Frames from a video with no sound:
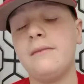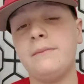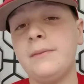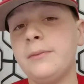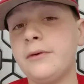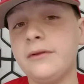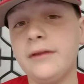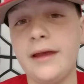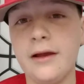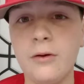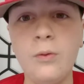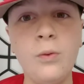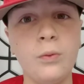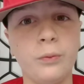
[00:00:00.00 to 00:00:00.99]
people are like,
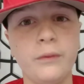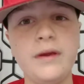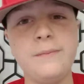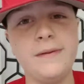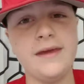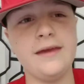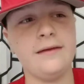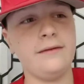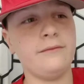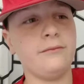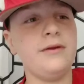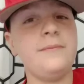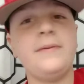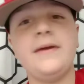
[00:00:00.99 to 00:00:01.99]
oh, repeat,
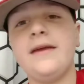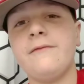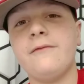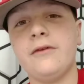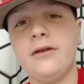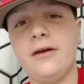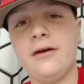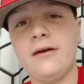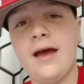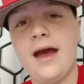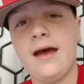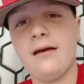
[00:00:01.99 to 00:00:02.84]
repeat for the,